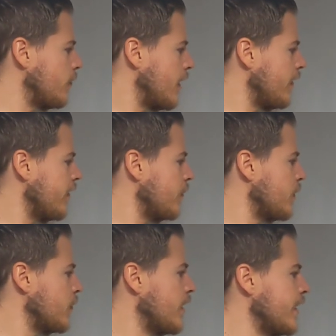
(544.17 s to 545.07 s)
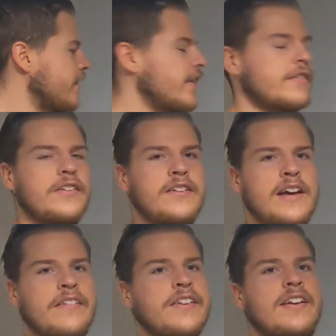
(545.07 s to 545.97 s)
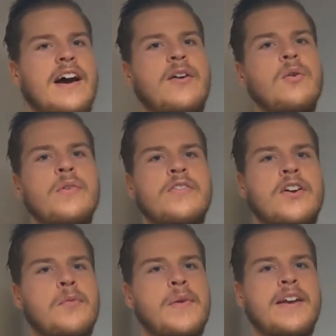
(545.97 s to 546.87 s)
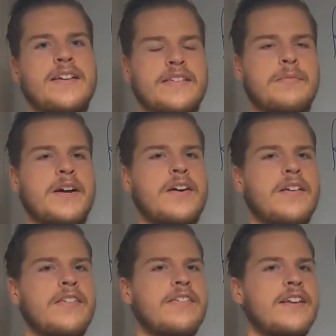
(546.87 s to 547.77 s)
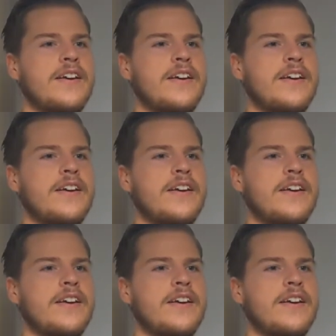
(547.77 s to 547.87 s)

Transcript: rest between each session, and I always recommend this because